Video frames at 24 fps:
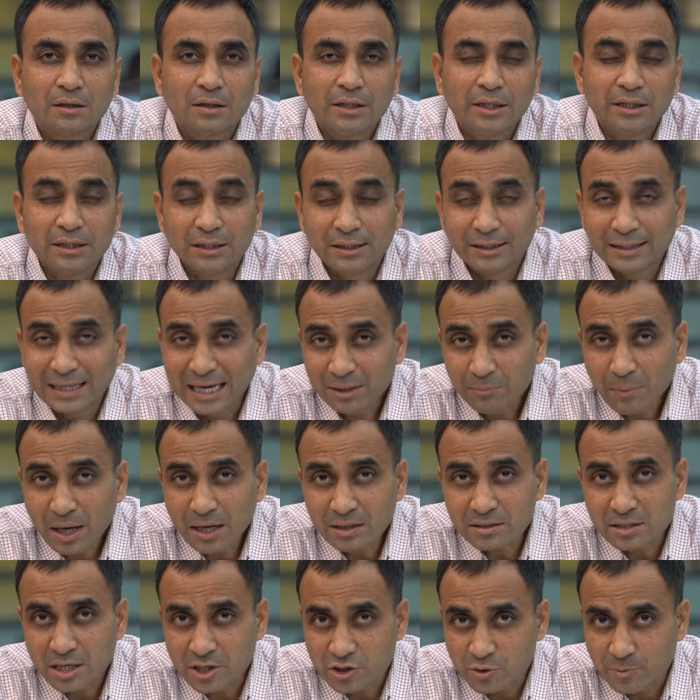In a
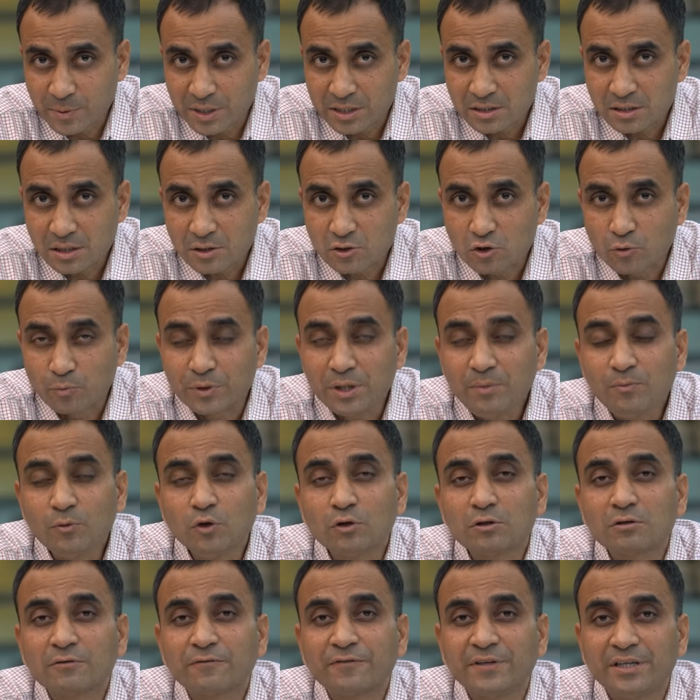landmark judgment, the Supreme
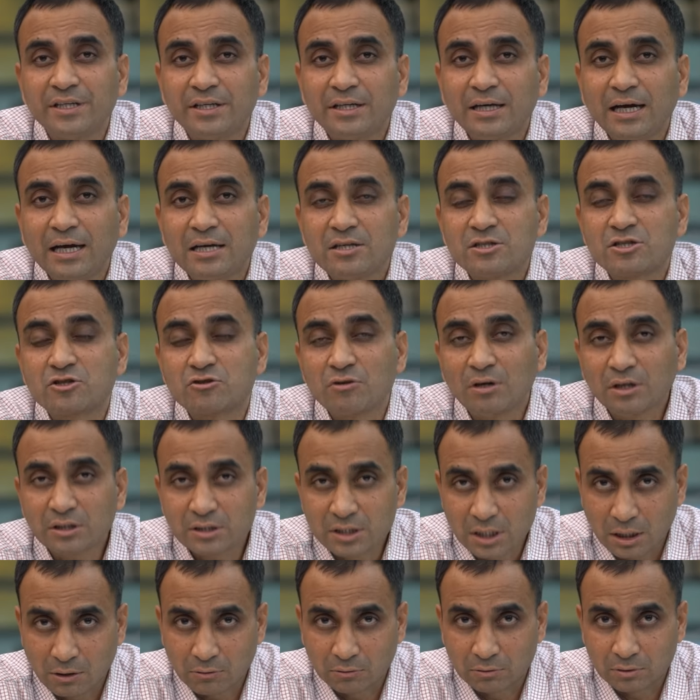Court of India has struck
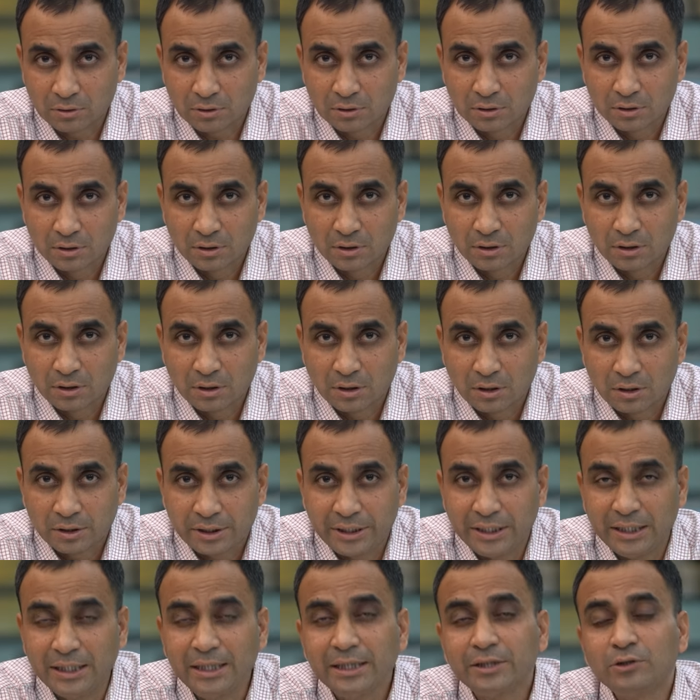down
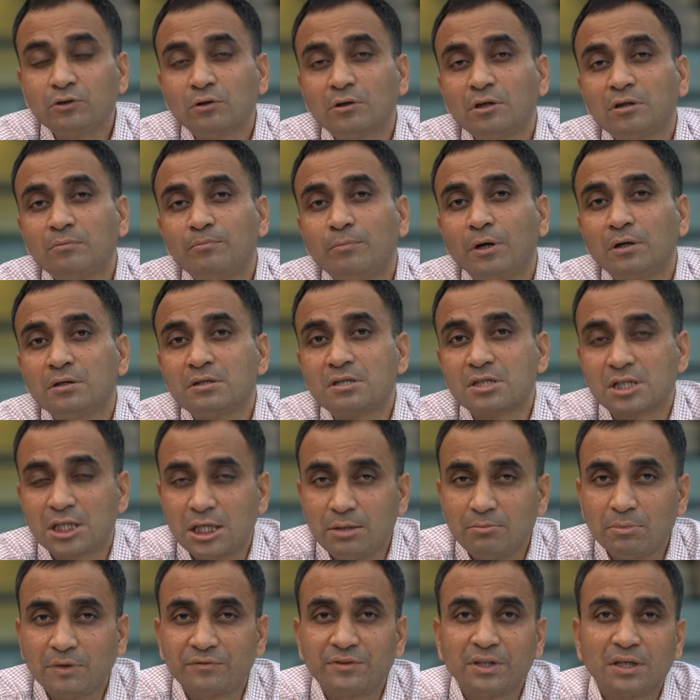the electoral bond
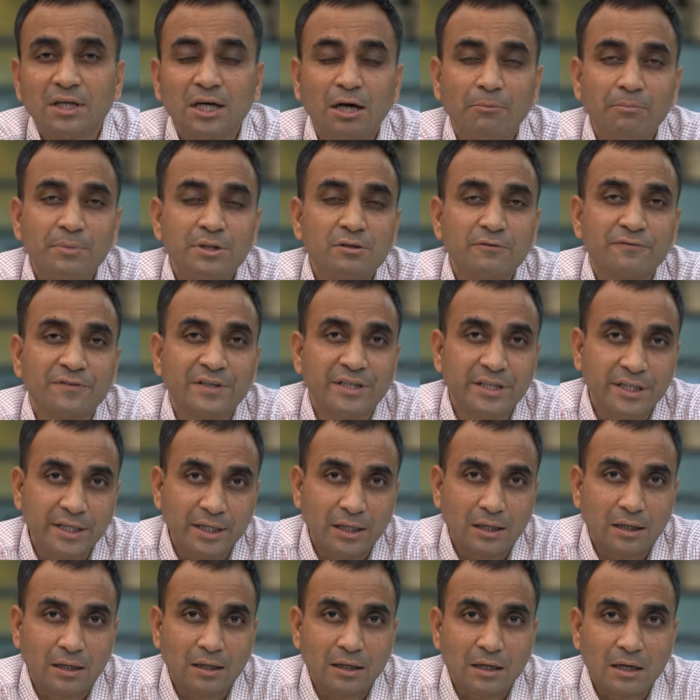scheme of the Government of
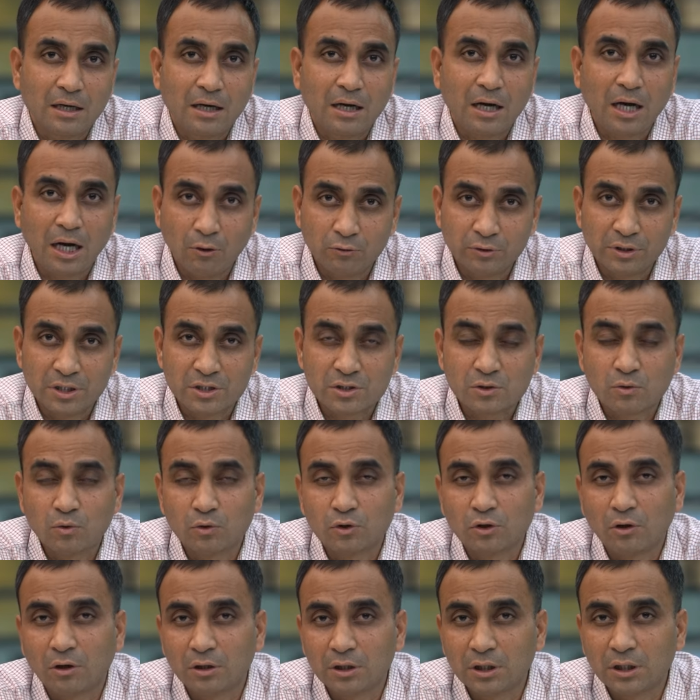India. How this court
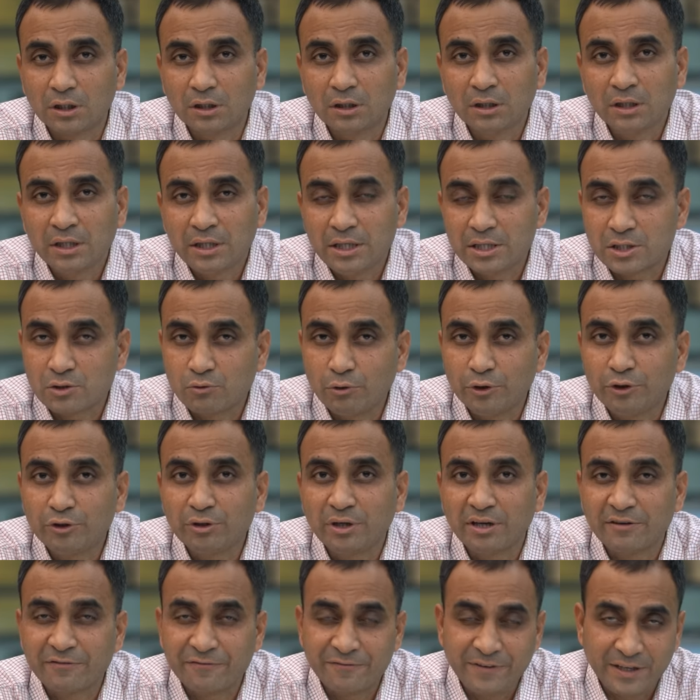order is going to
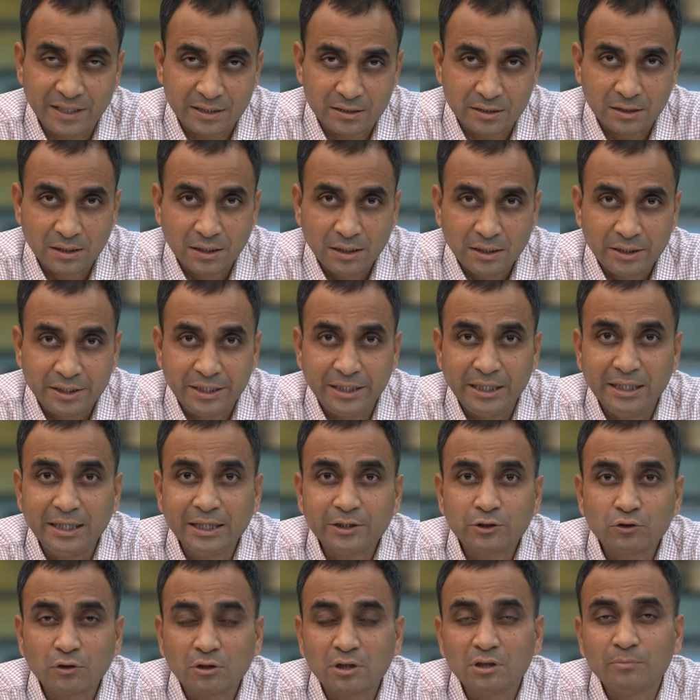affect the
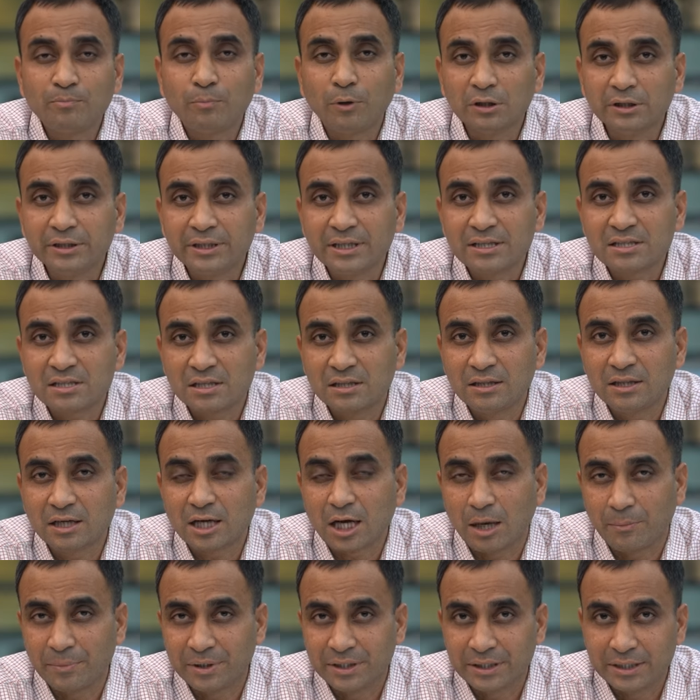electoral politics in the
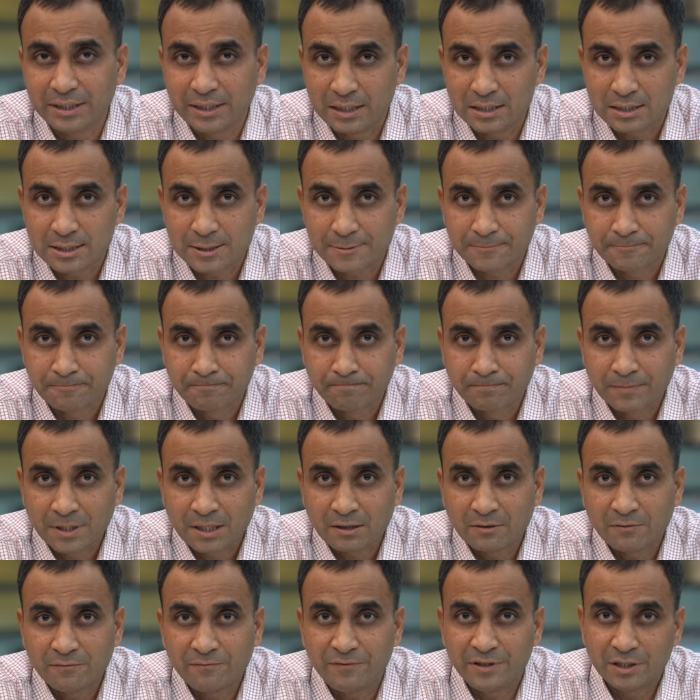coming days,
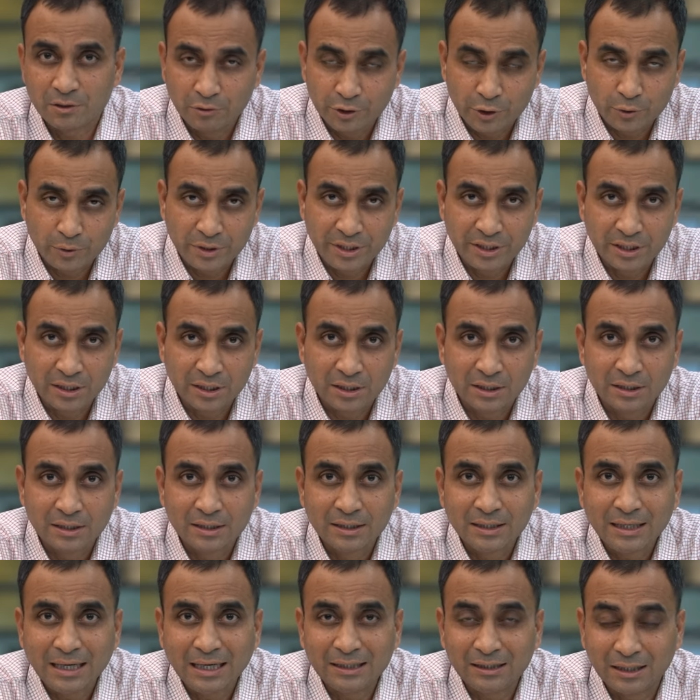we are going to hear
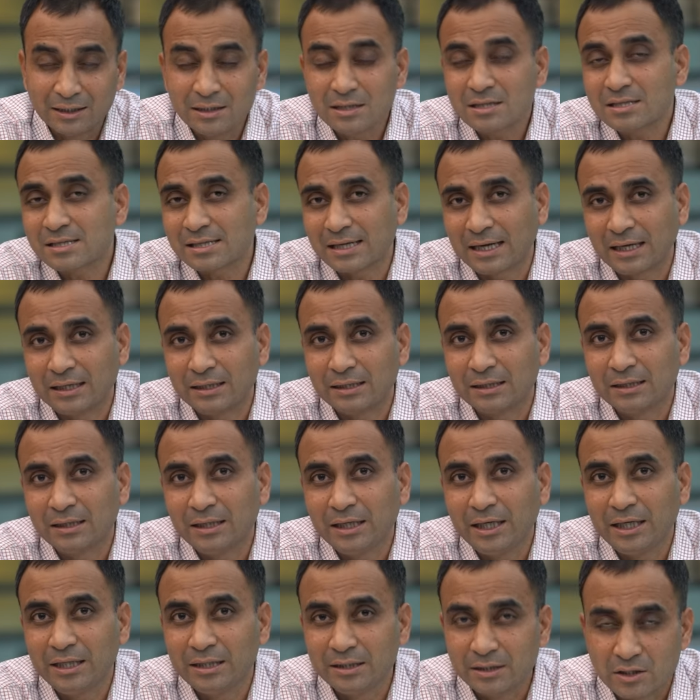and understand
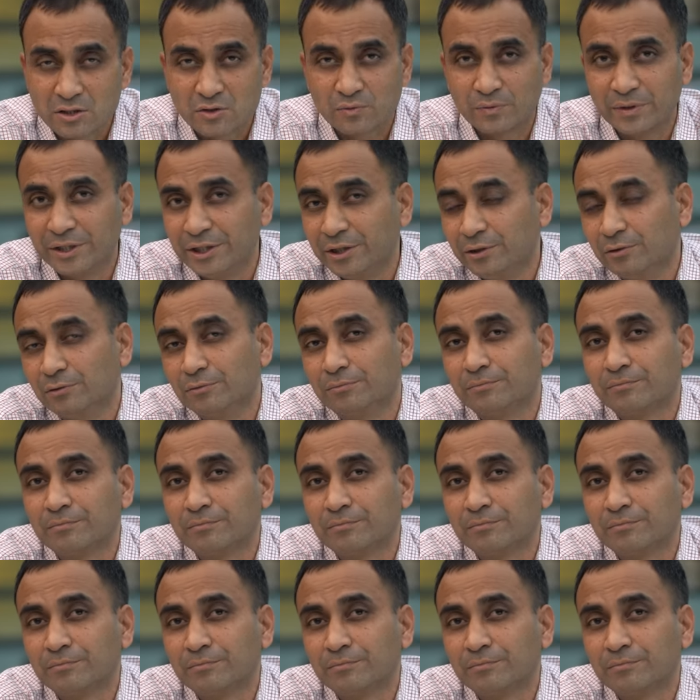in this video.